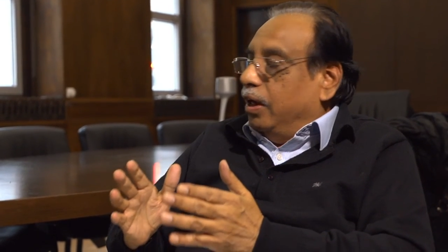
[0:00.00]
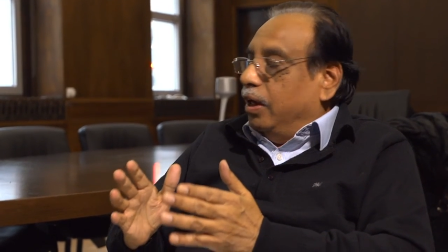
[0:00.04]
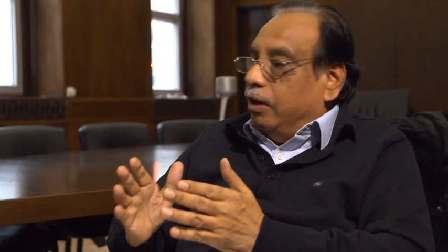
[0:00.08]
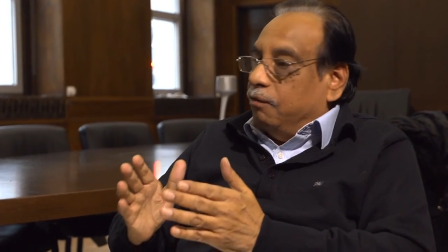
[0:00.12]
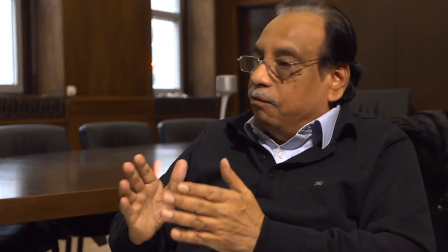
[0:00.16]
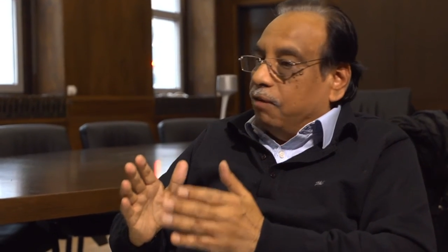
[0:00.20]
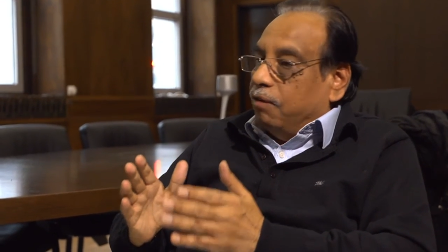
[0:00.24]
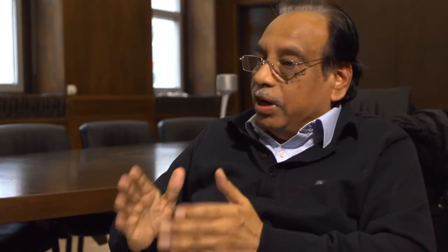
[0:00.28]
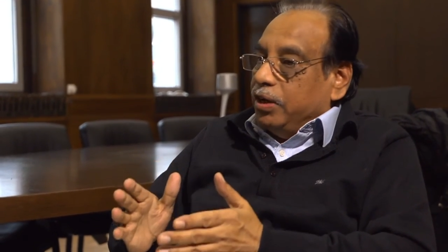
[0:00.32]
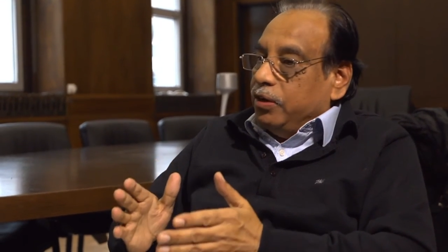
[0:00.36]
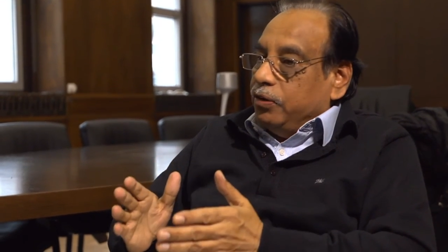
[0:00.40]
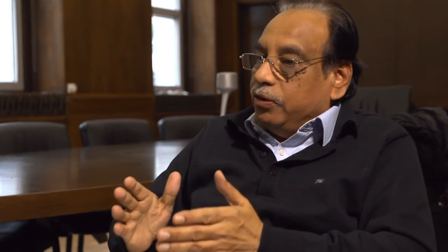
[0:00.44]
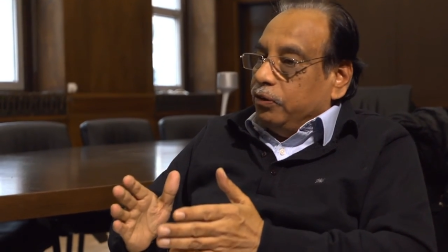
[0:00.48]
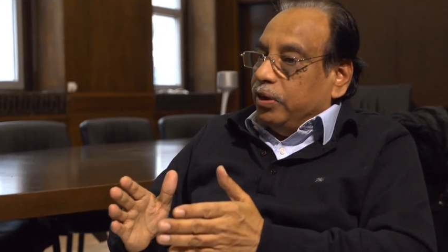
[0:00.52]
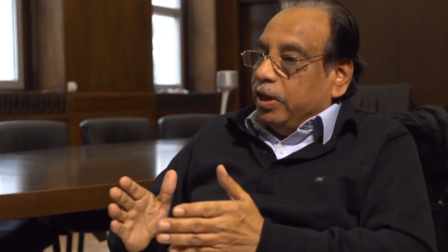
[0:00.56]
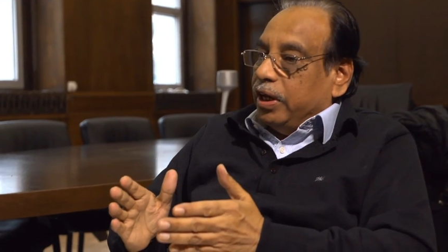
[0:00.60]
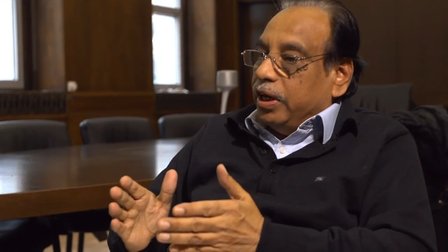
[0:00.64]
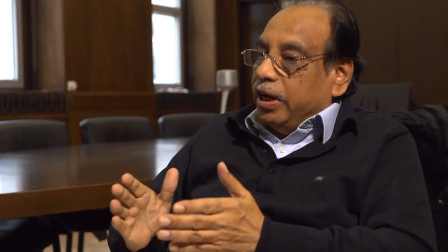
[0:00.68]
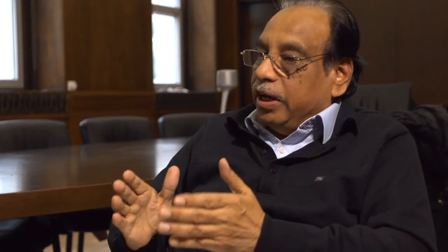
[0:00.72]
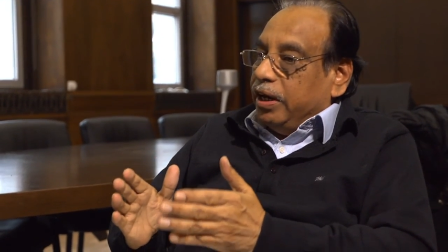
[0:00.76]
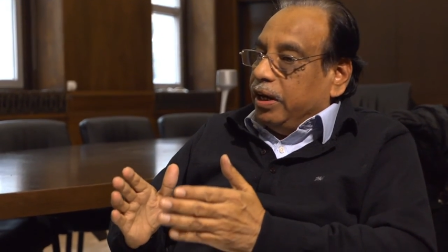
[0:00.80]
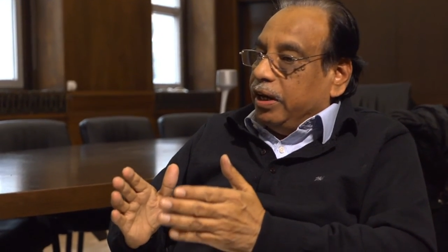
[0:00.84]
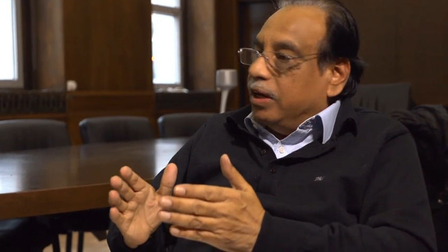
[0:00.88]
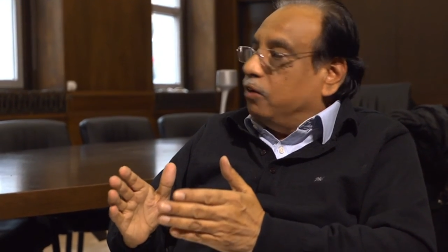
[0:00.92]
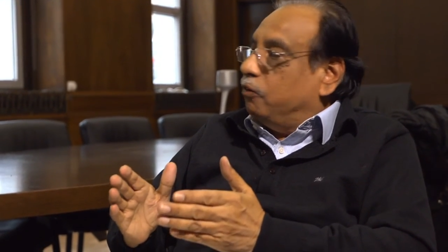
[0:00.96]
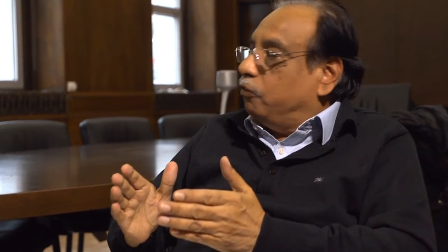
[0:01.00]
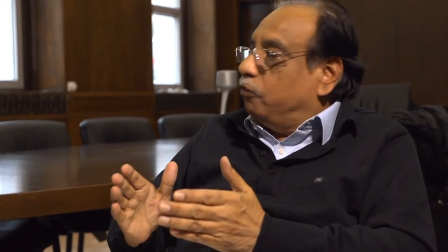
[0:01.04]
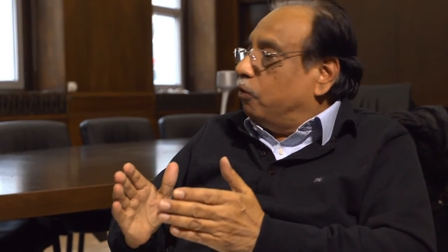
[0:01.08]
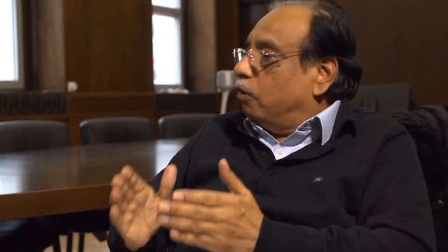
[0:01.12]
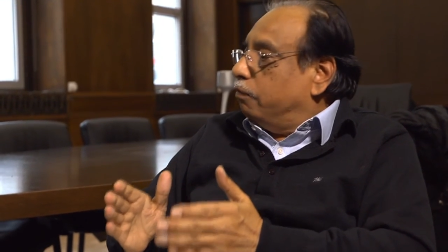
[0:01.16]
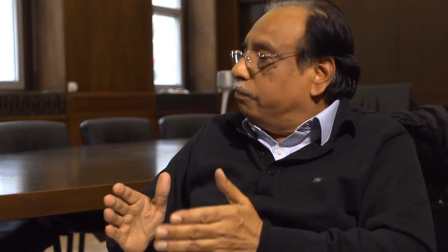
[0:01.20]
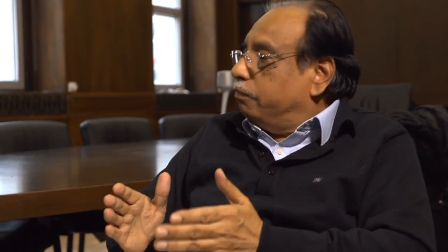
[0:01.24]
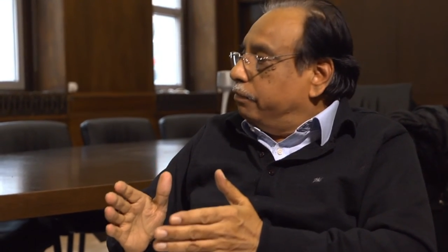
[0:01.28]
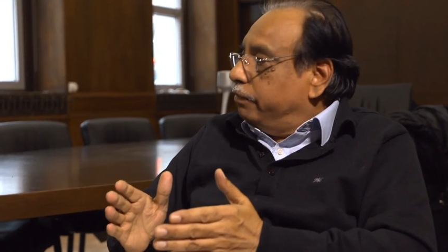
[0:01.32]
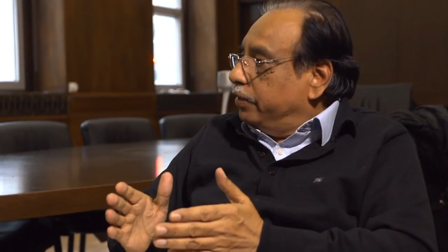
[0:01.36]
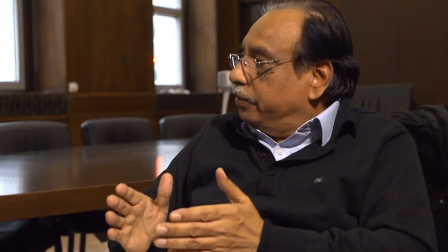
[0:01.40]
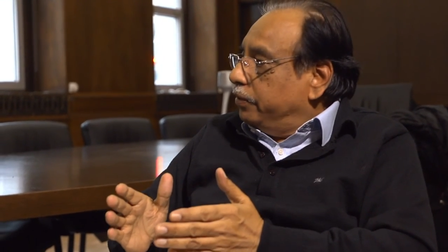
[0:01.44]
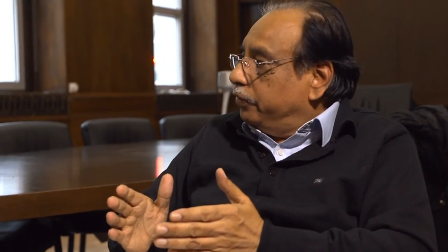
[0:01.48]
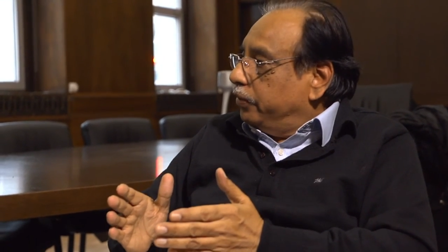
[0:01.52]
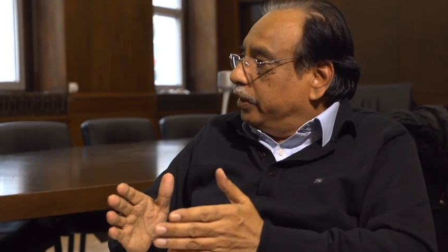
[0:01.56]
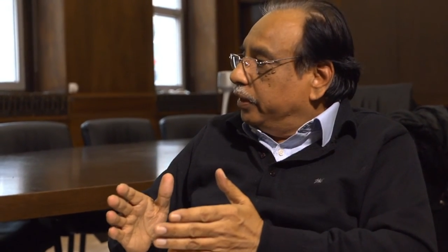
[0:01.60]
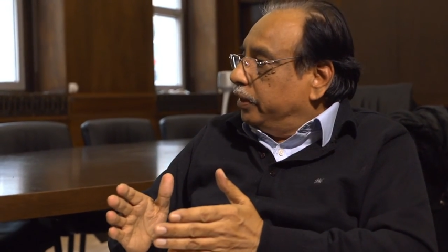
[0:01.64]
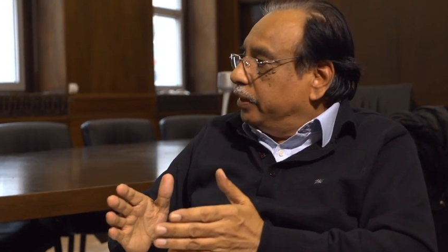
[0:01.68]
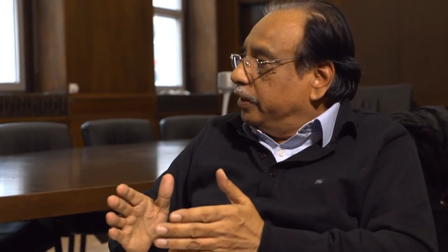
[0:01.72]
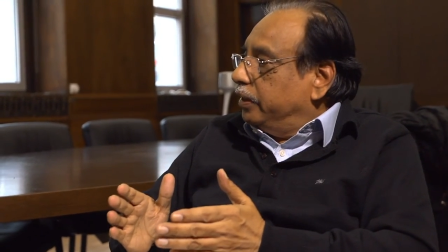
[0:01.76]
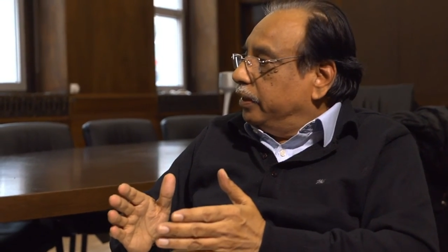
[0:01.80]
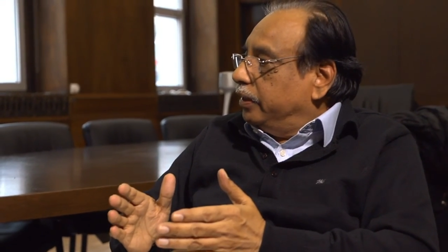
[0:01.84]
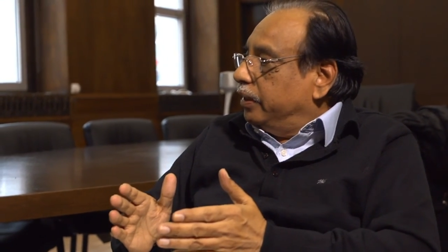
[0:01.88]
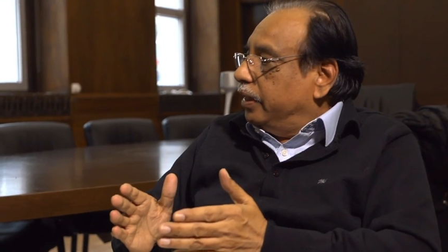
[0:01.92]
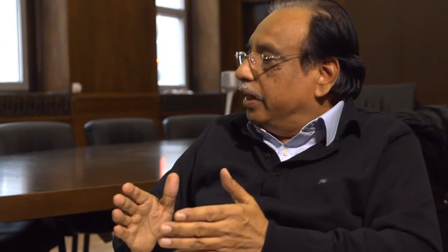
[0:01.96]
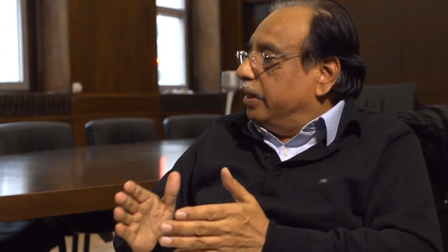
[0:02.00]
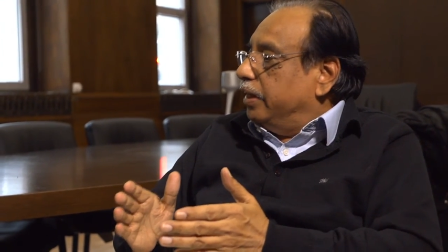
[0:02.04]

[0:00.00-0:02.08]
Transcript: One is the Indian software sector,